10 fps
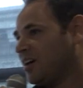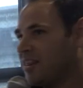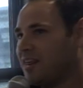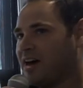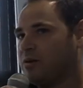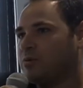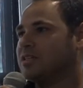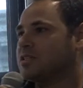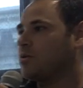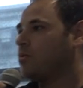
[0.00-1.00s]
that
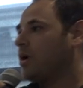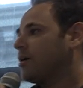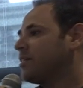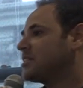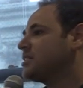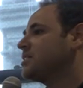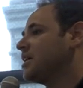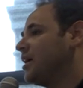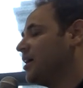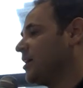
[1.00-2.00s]
was, well, this is,
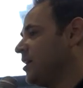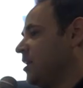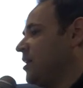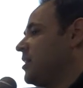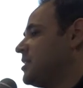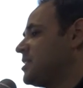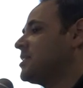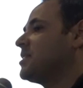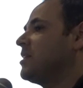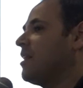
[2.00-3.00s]
uh, this
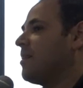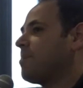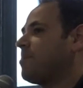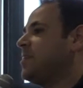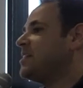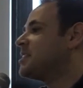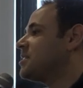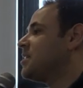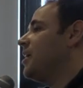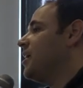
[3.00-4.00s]
is this
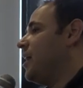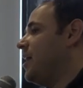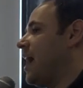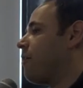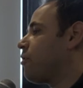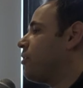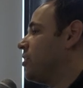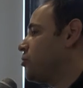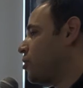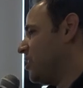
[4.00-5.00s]
is the, an error
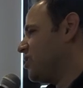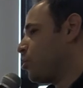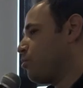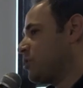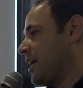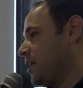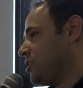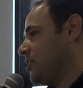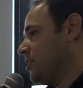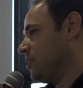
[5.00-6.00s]
in
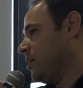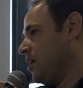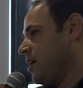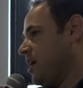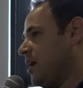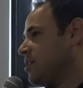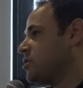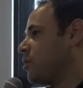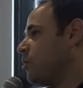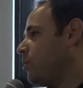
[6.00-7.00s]
interpretation. And
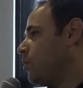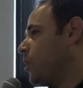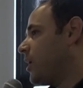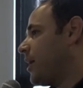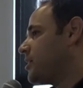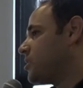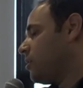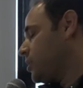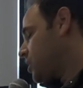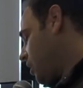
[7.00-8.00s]
so what I started to